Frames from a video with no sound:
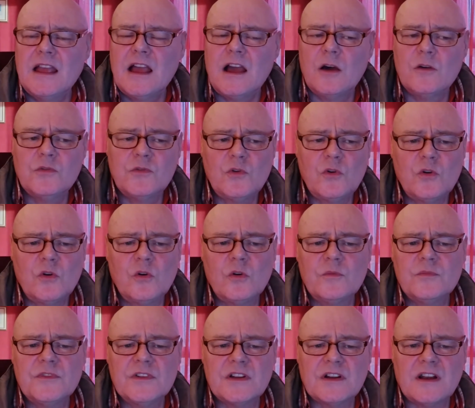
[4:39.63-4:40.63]

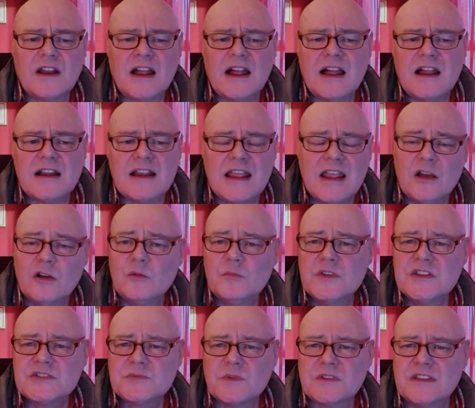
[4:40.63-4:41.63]
Although there are elements